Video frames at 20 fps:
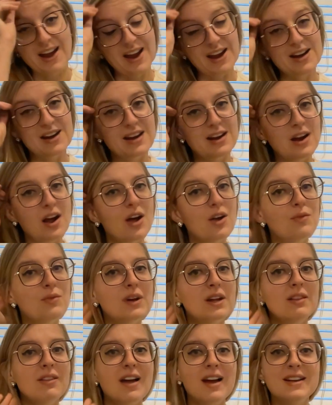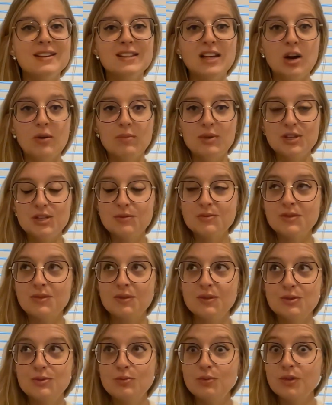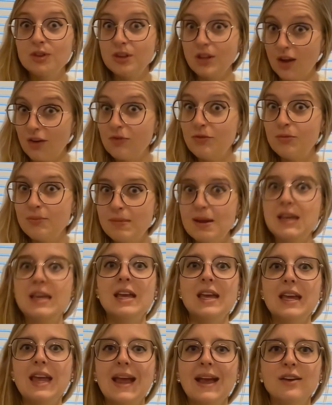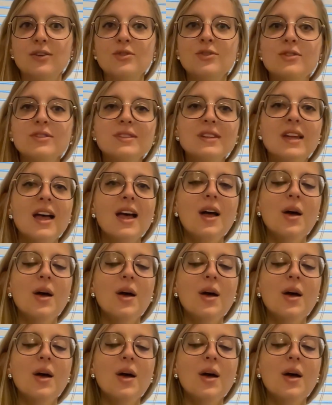I did not realize how much I was going to love making candles,